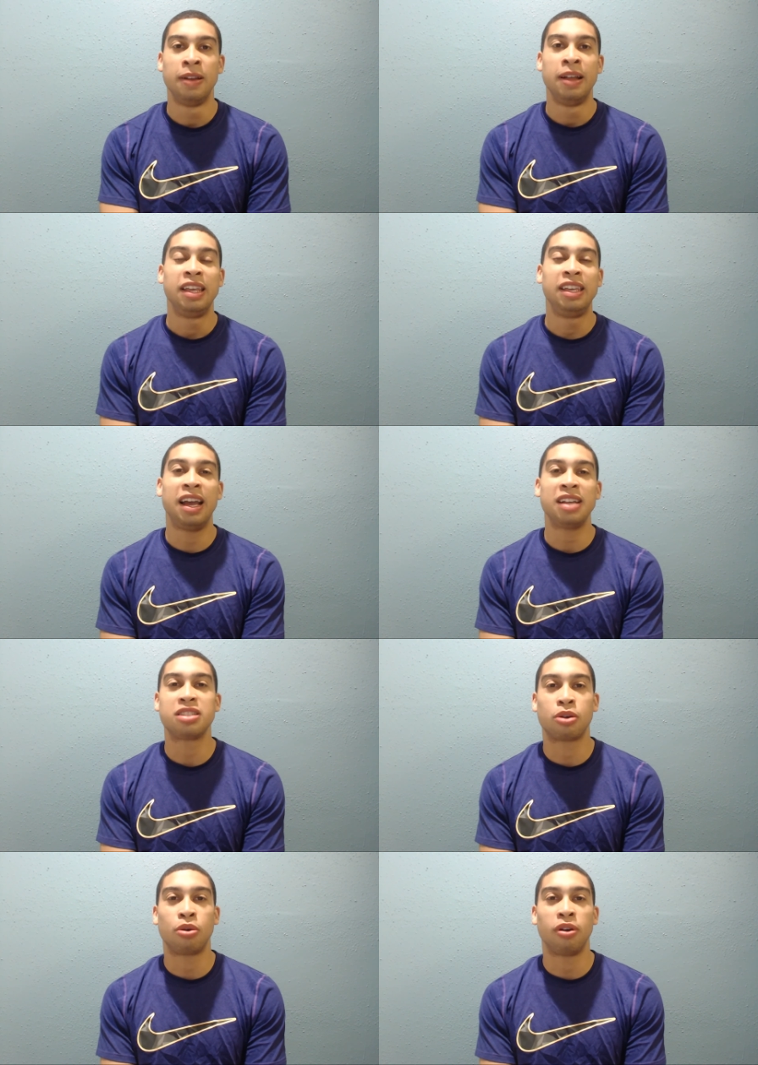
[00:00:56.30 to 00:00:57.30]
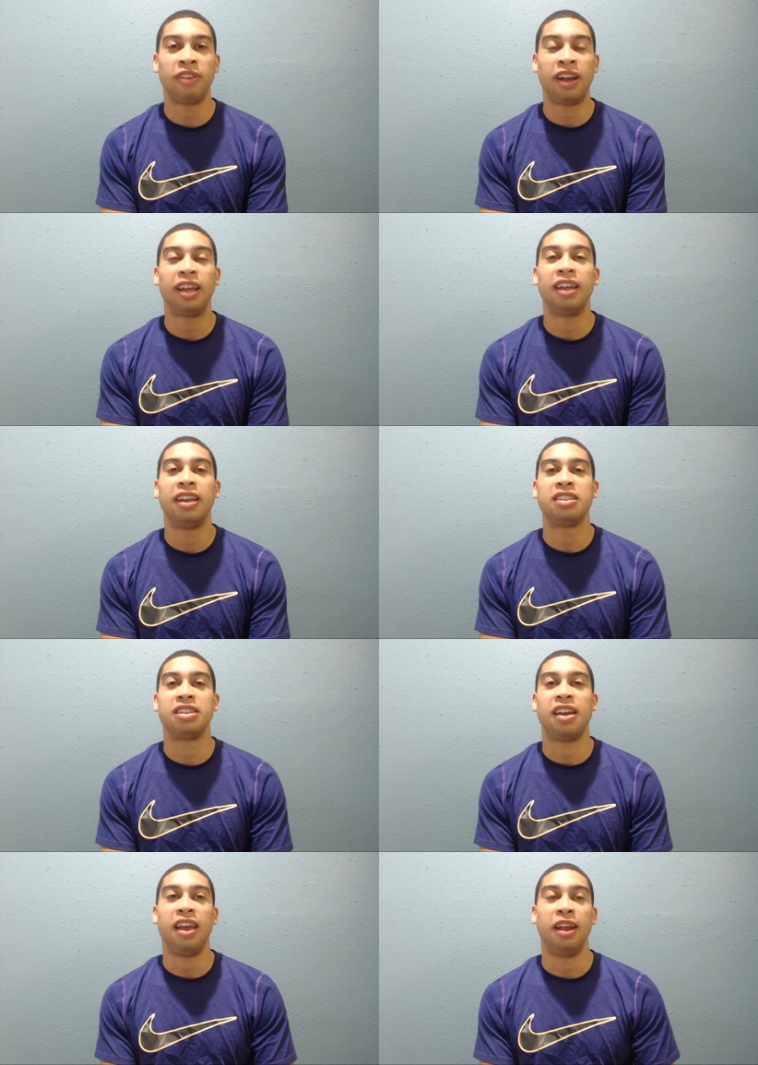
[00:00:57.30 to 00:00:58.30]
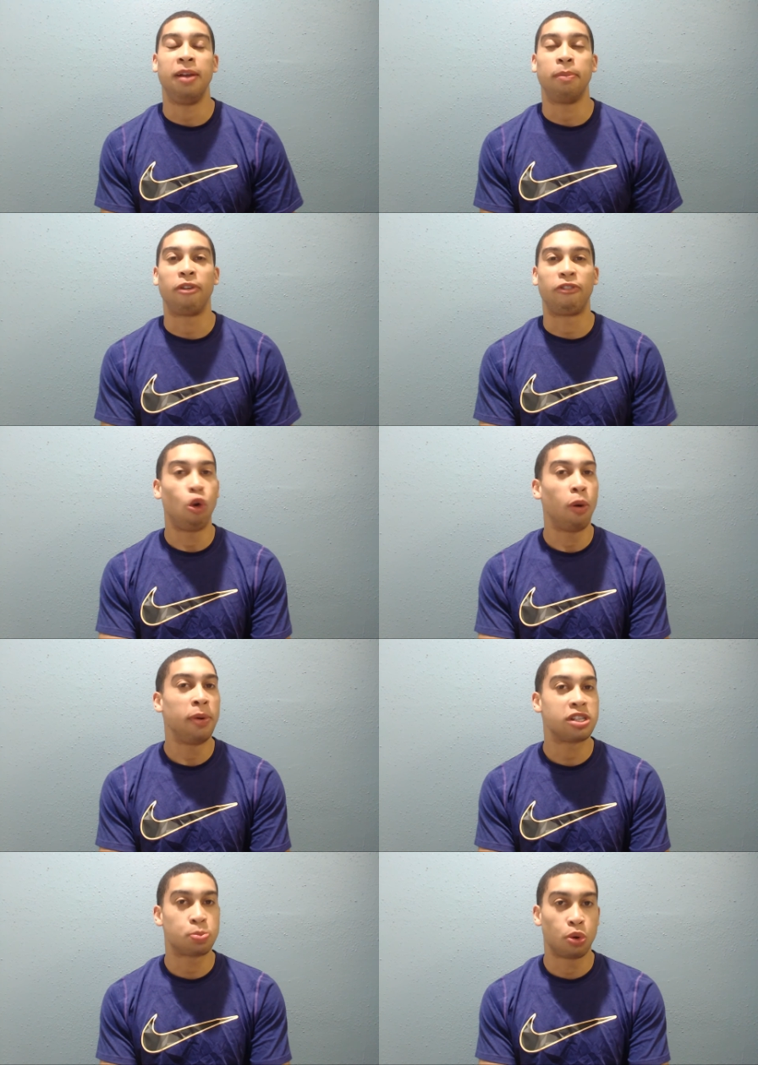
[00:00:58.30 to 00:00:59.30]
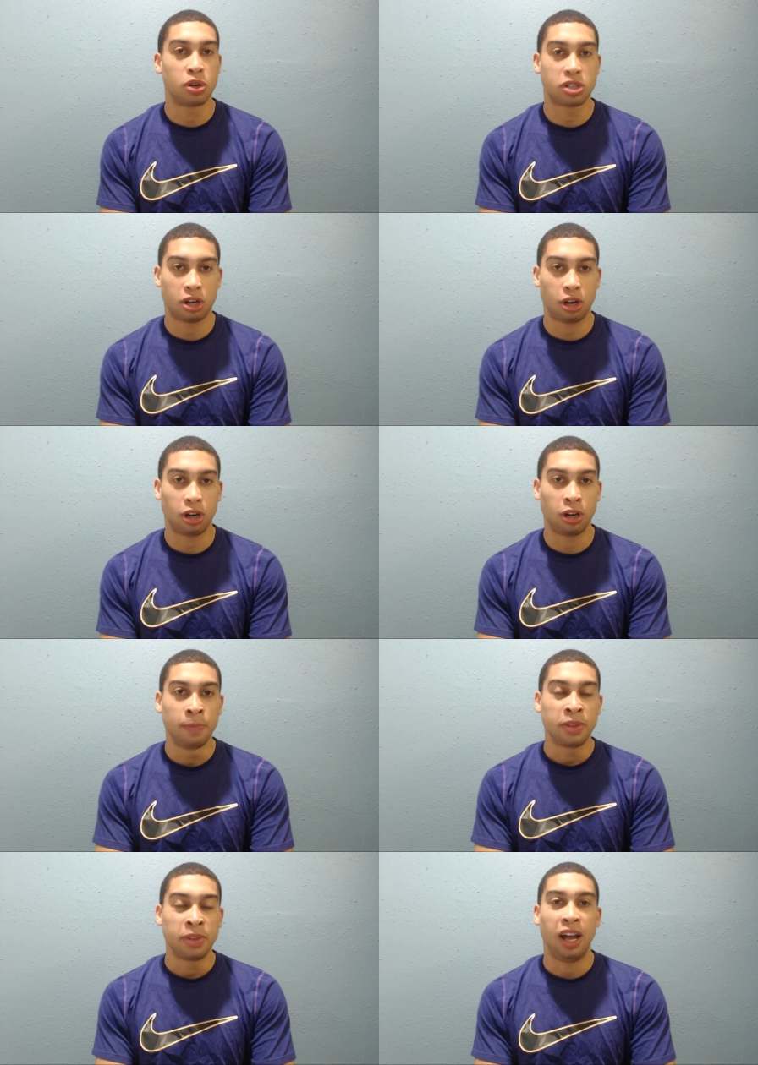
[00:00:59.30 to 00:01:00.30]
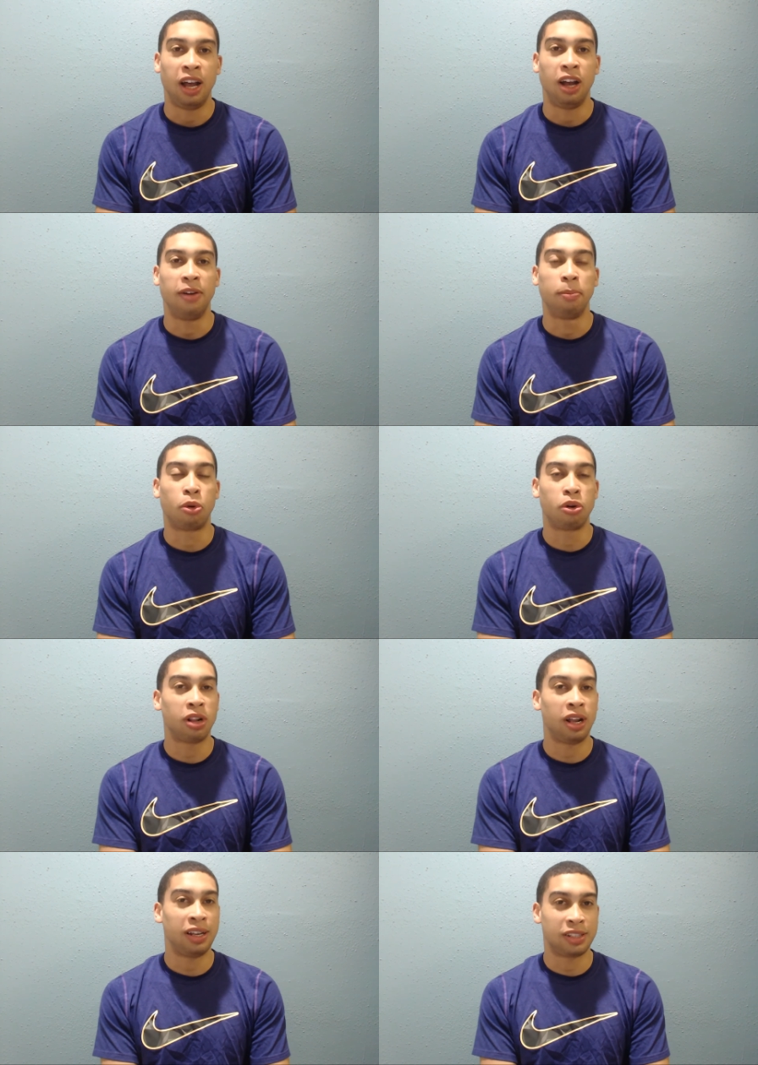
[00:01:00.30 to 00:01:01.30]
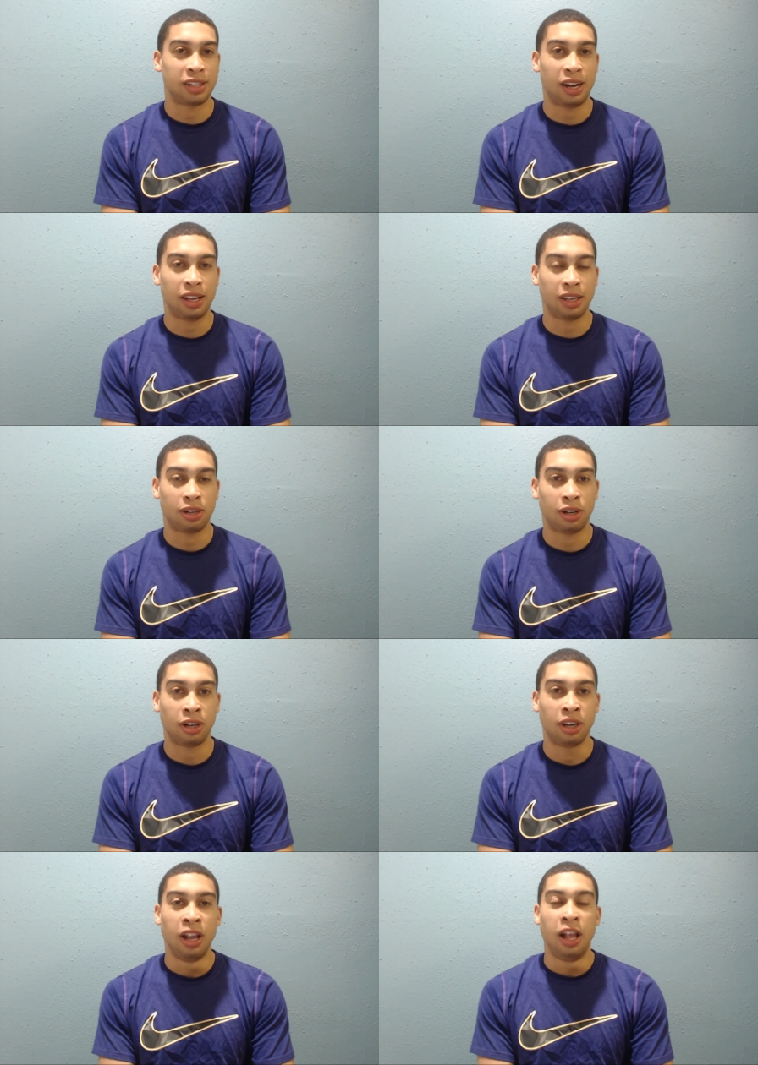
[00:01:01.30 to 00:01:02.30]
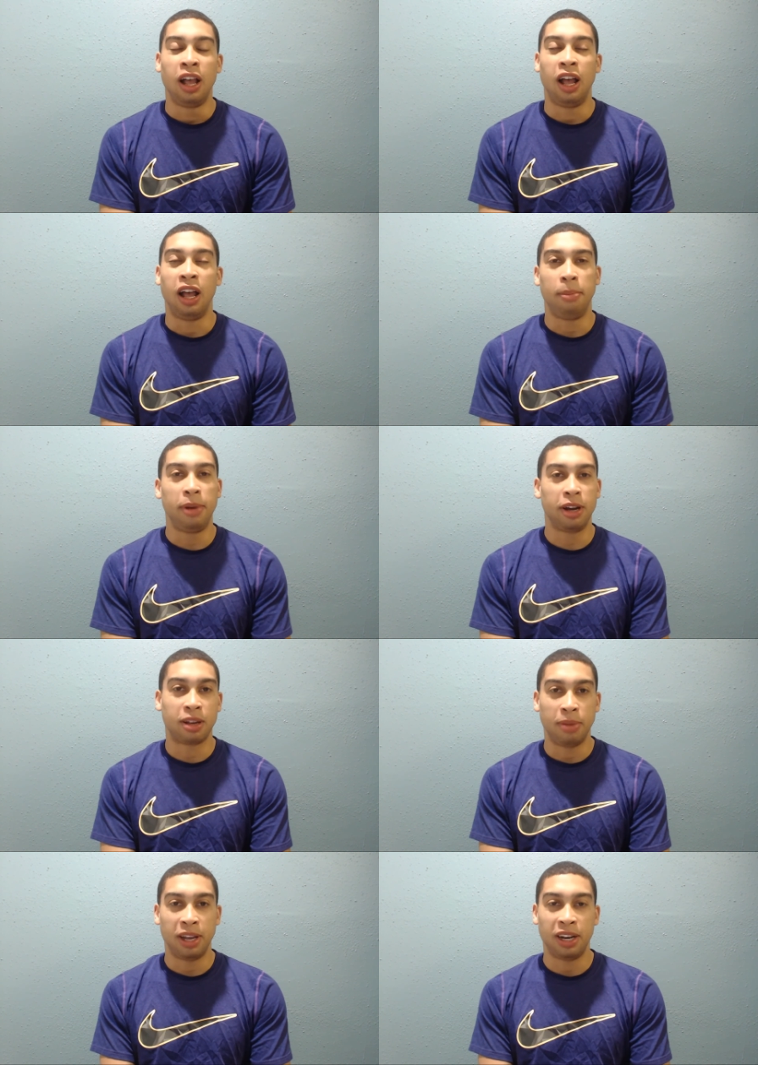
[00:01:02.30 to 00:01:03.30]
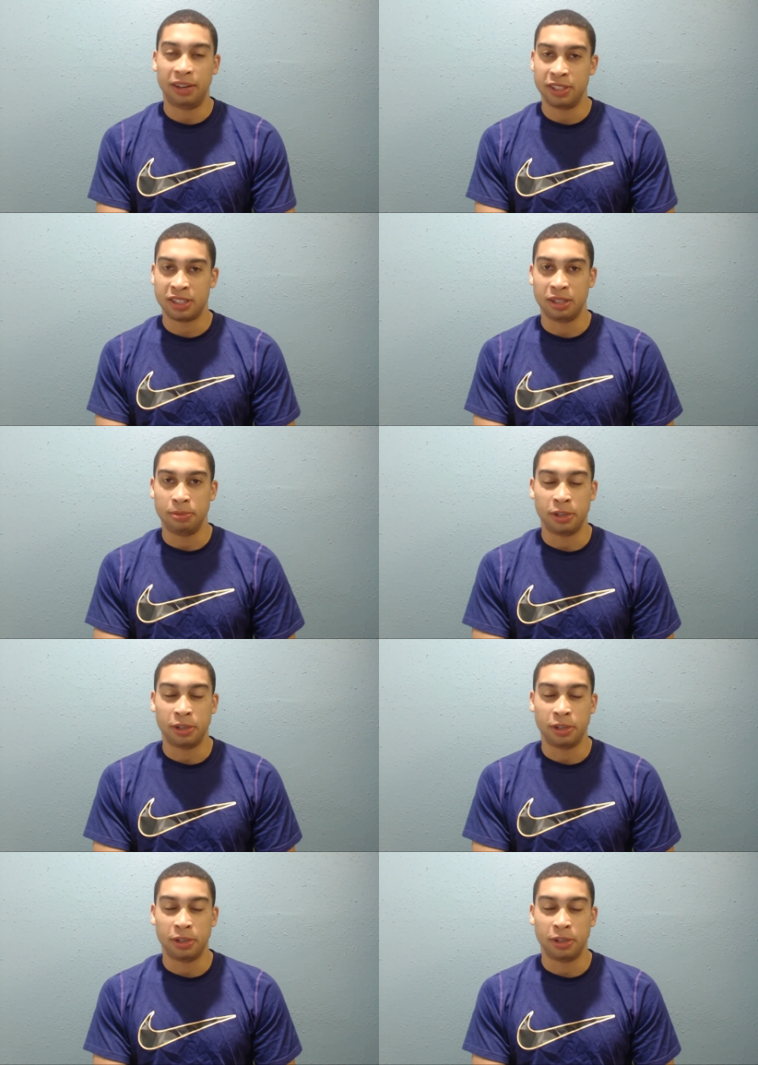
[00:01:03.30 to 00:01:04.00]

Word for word: Yes, the Corvette is a performance sports car, uh, borderline exotic car, uh, American made obviously, but